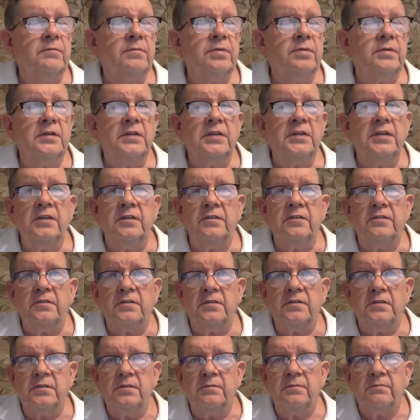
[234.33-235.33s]

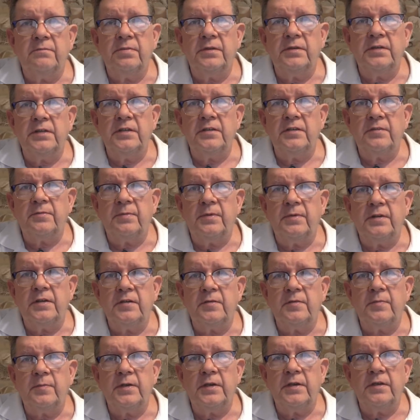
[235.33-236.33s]
Please, please,
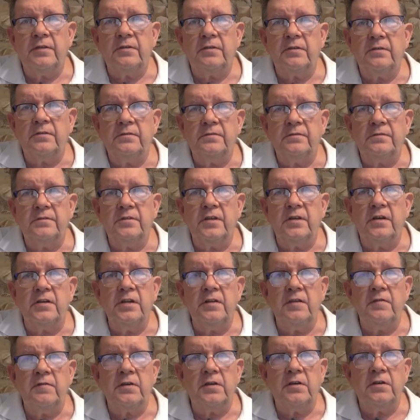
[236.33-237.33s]
please, please, don't
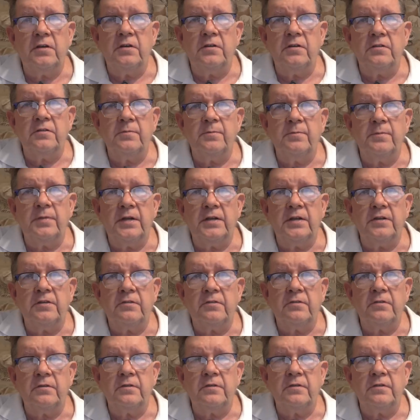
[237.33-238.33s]
even contemplate
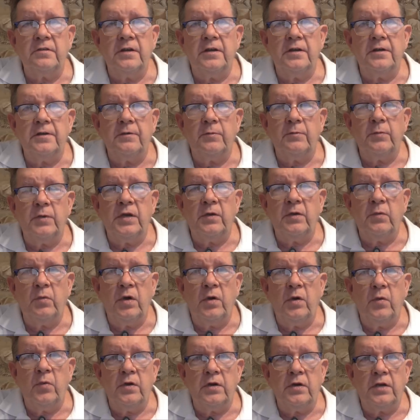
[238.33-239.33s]
suicide.
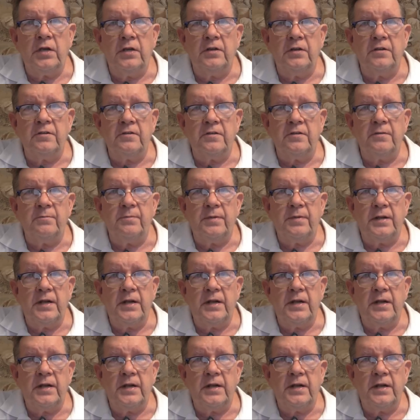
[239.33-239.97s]
We're working on some